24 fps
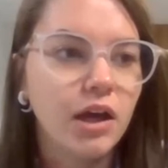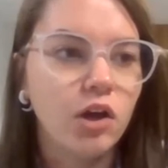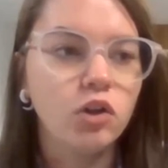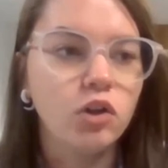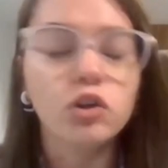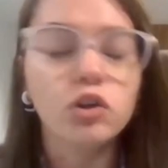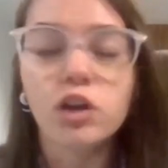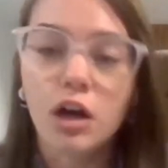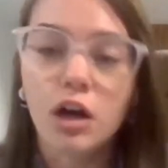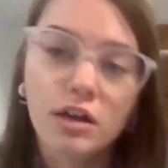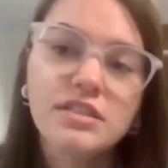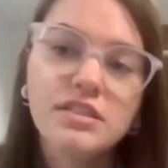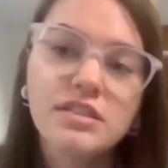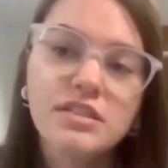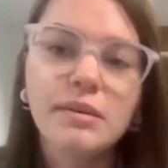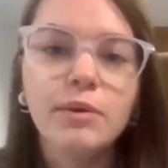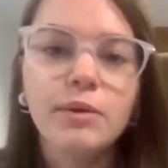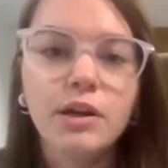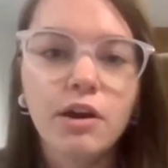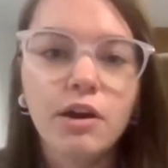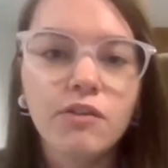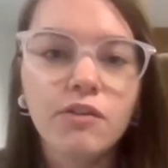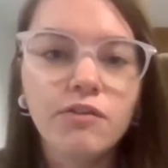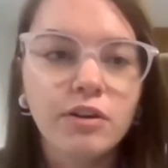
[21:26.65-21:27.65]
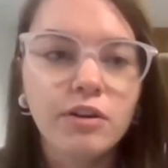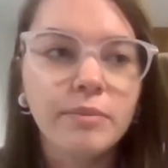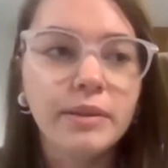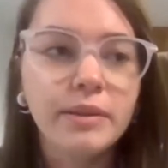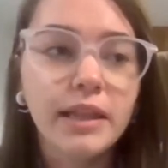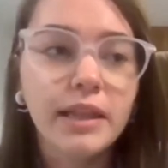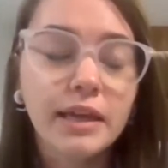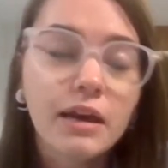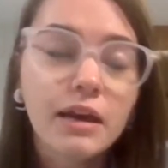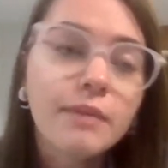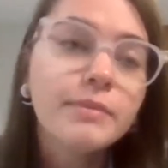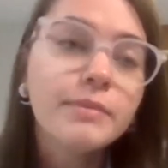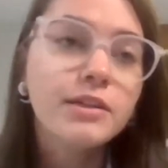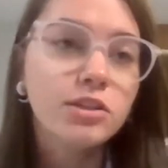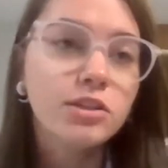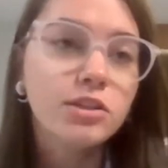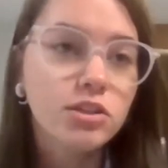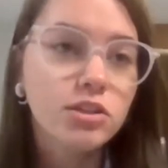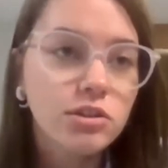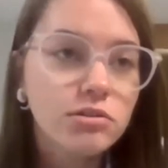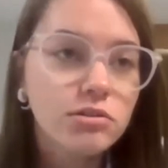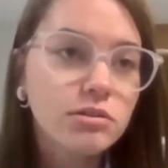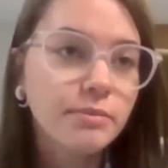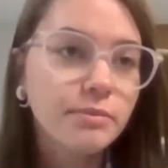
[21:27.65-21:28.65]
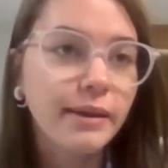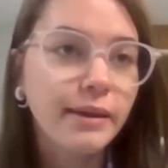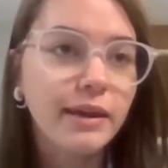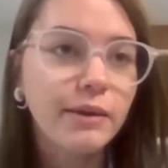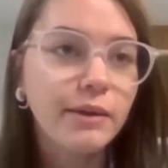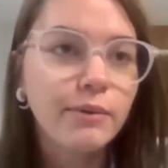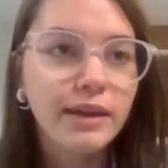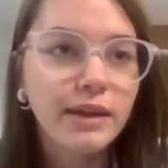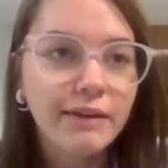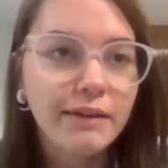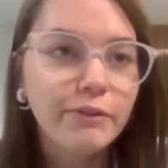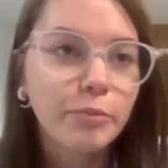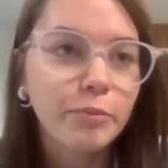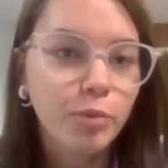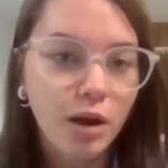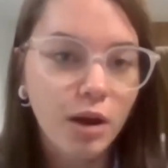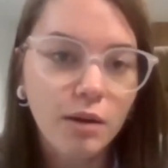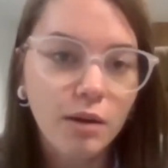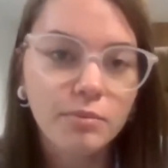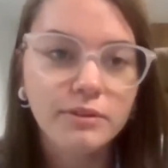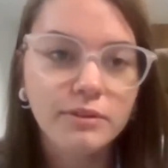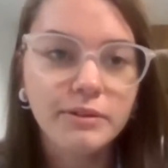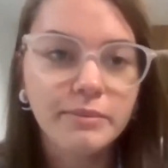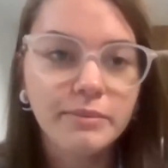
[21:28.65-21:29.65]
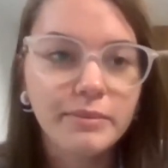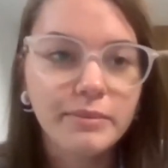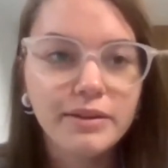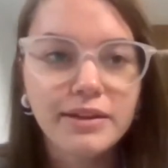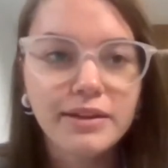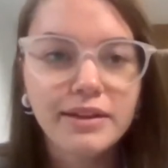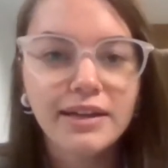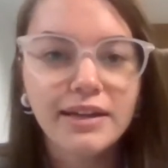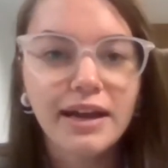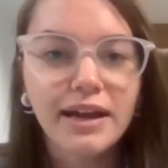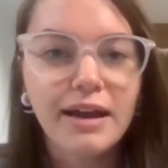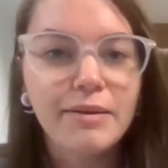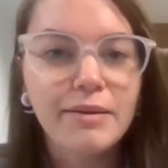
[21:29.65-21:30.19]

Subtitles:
he'll call someone over and be like, excuse me, we have a problem.